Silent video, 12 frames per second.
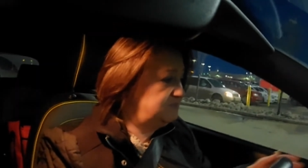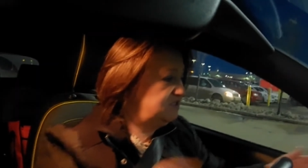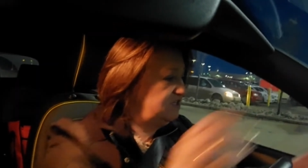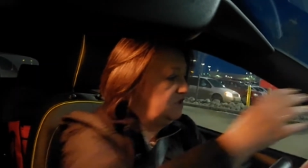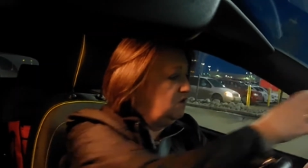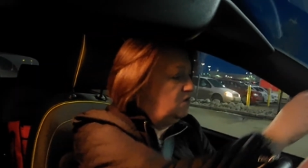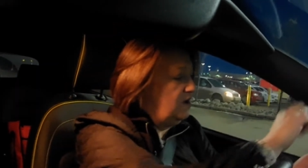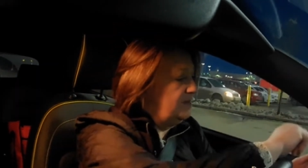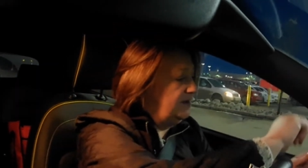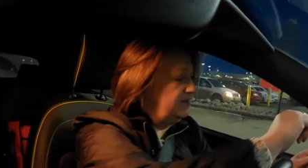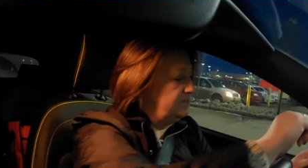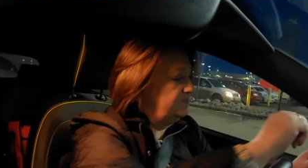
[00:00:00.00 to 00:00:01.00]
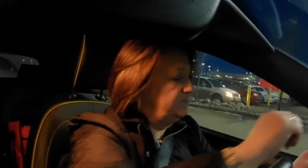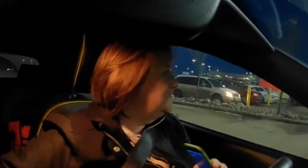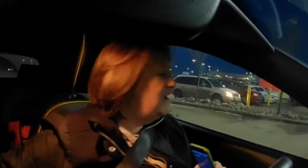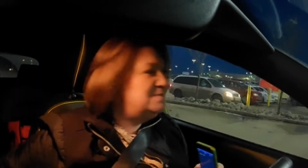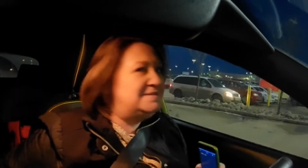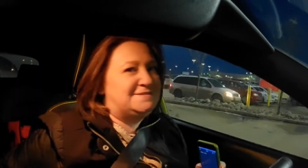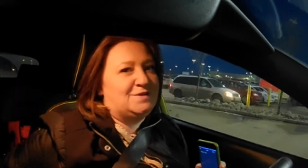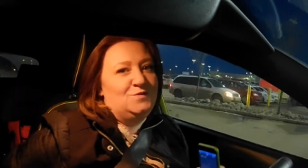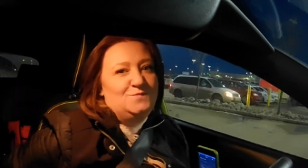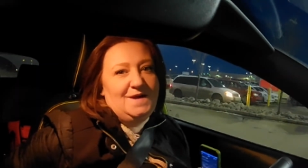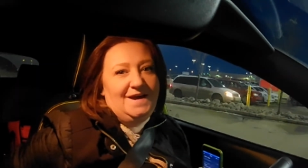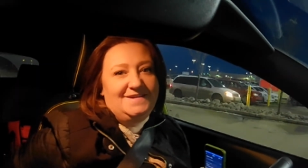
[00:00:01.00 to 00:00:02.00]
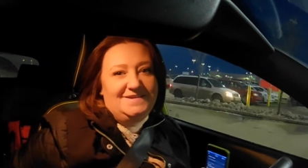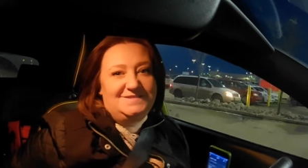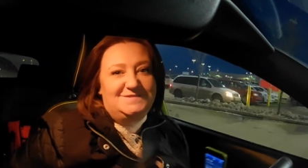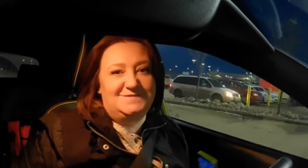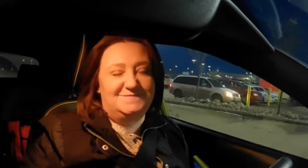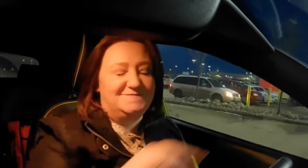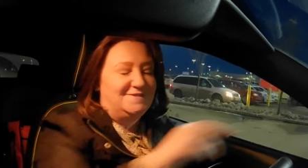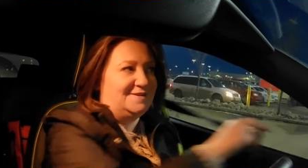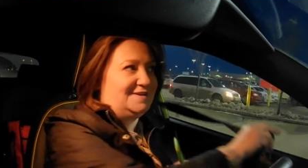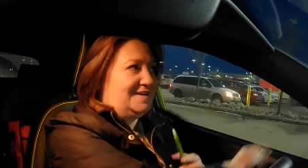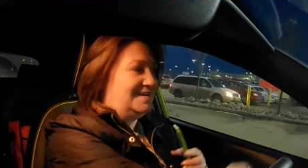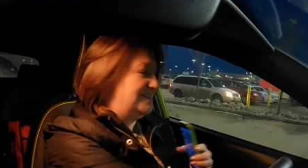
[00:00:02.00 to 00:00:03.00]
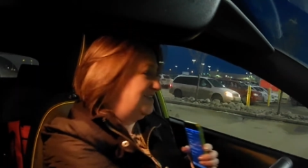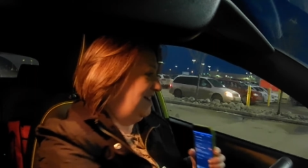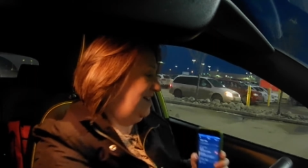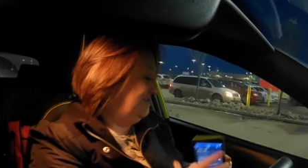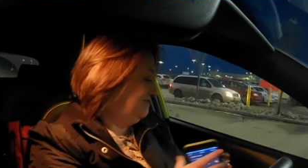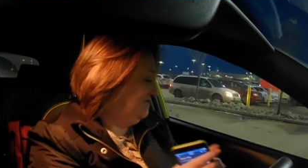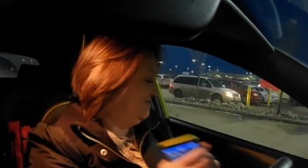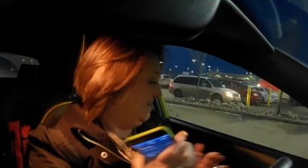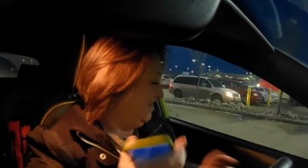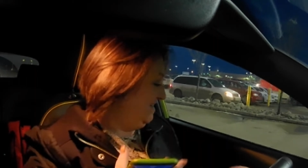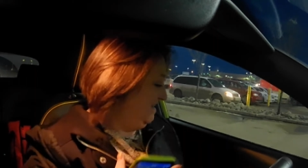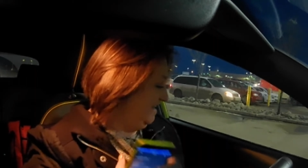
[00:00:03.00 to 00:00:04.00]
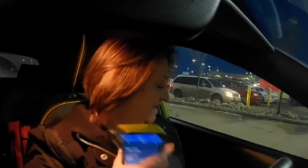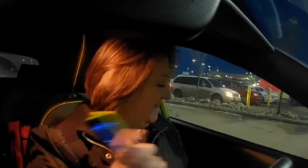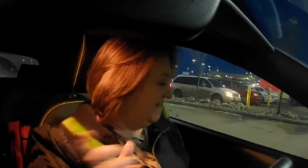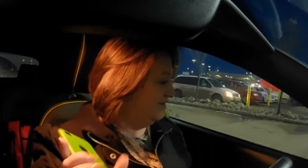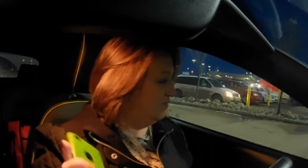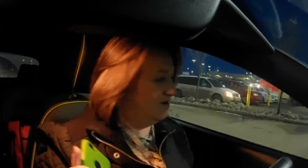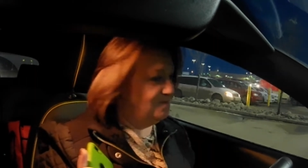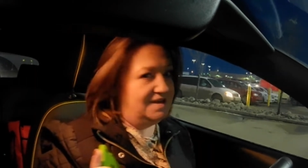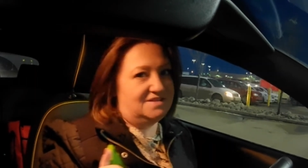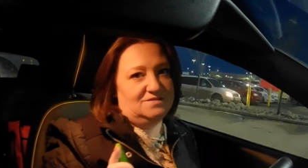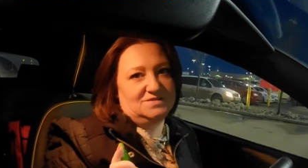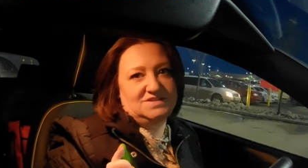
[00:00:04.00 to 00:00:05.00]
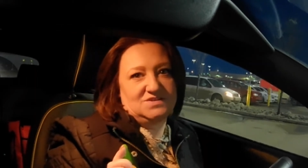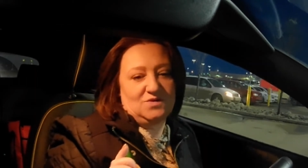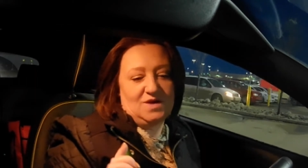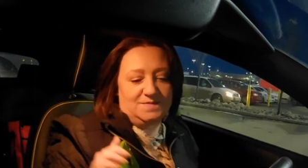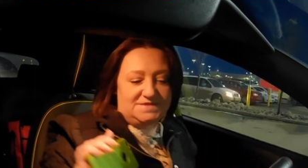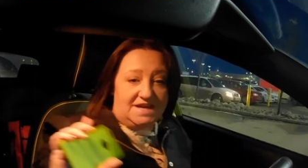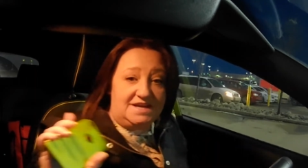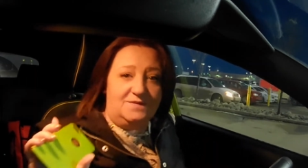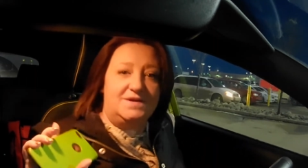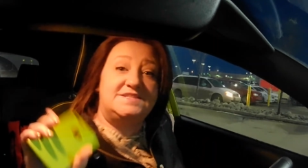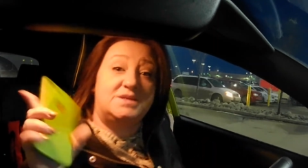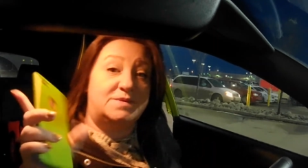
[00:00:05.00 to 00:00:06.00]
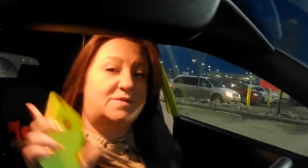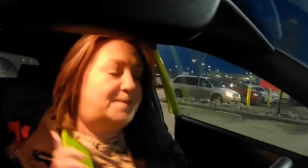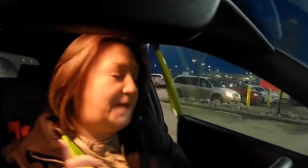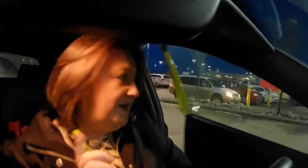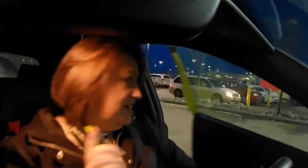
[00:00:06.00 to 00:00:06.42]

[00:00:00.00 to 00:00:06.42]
Gonna go grab it. I'm so mad. I oh, I didn't want to make those screw ups. Anyways, I'll be right back